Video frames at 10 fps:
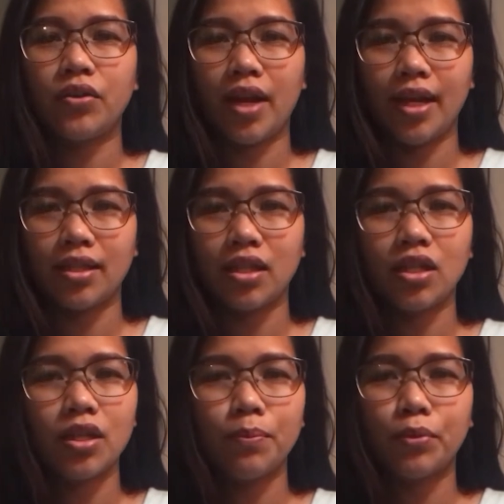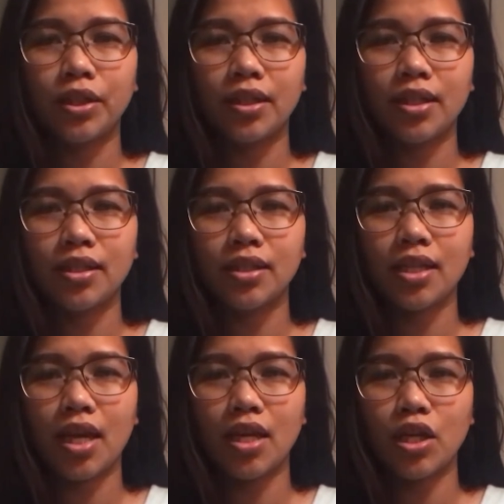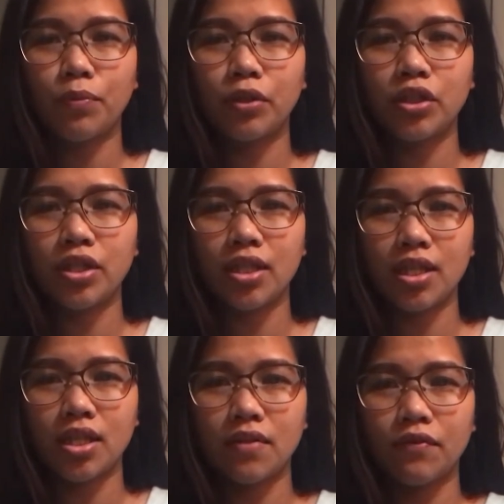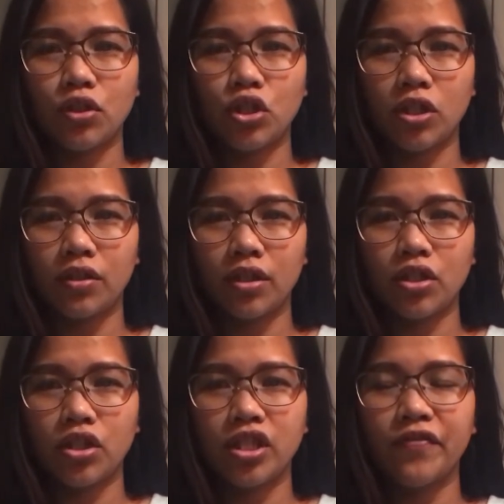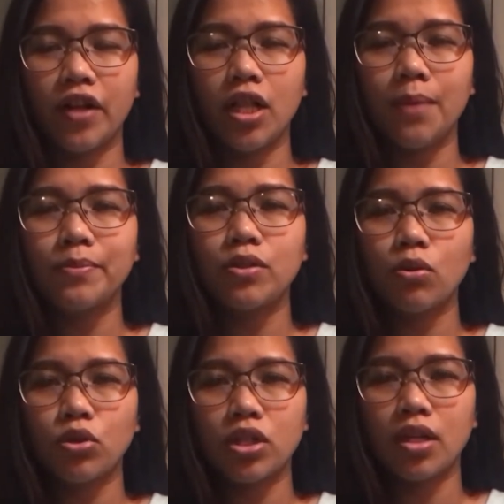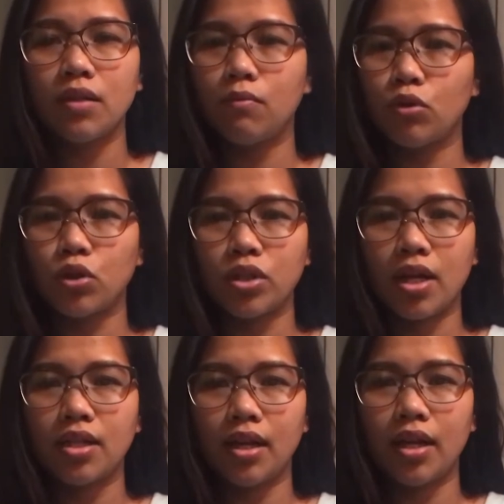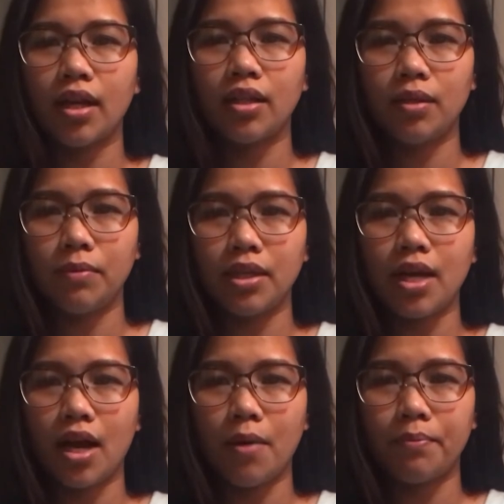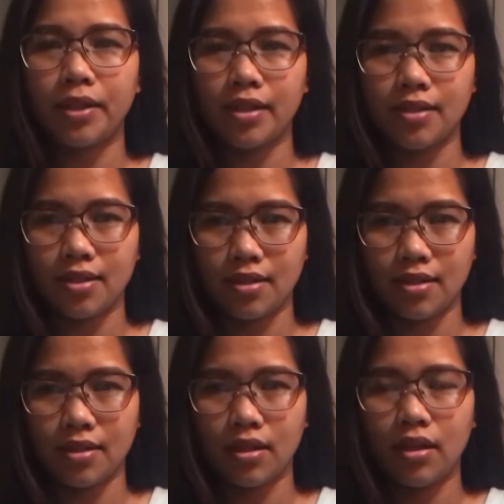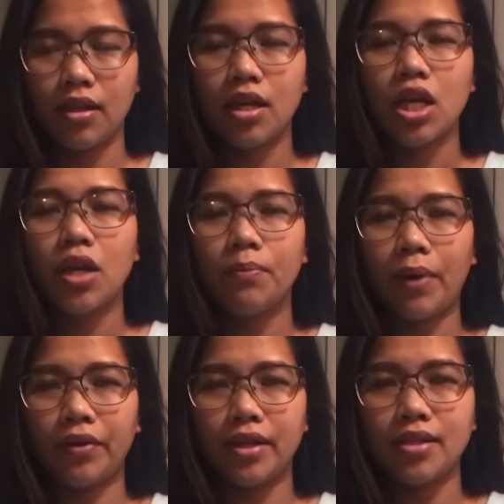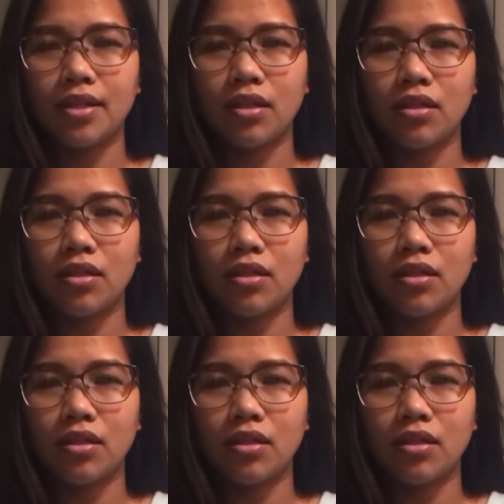create important opportunities for children to develop social, emotional, and academic competencies. Parents